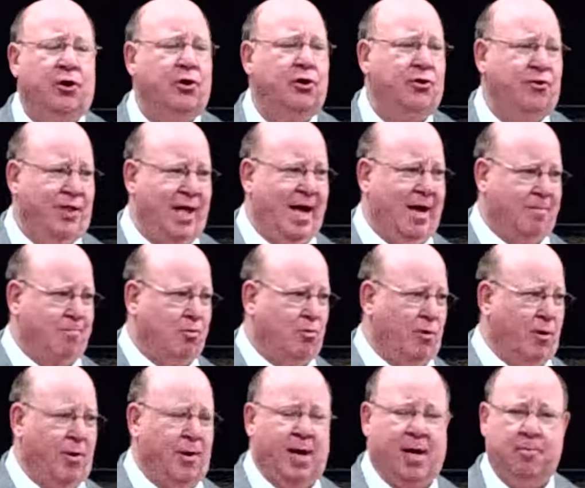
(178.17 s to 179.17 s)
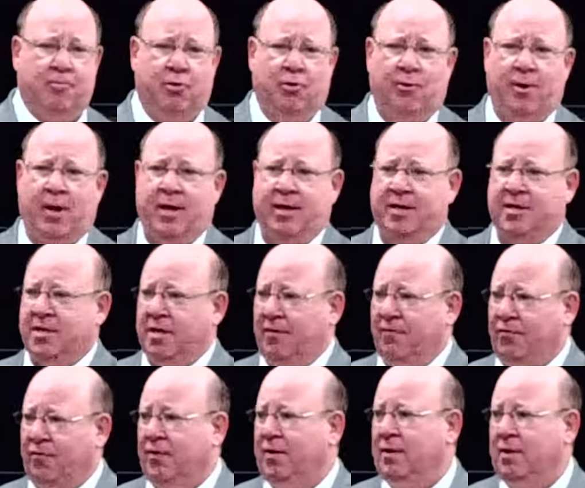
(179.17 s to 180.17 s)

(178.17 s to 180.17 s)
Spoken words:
earn that prerogative?